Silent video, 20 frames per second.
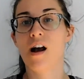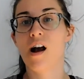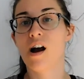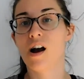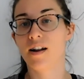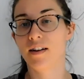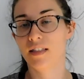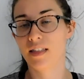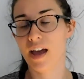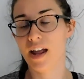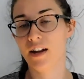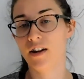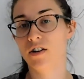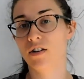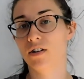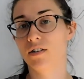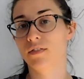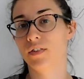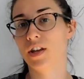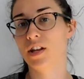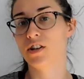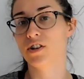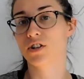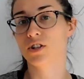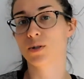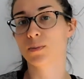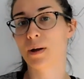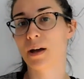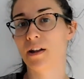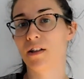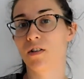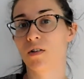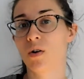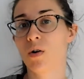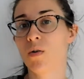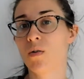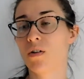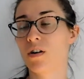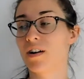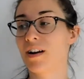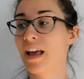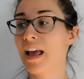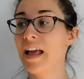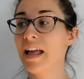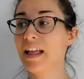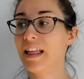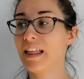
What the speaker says: on that nerve in your spinal cord,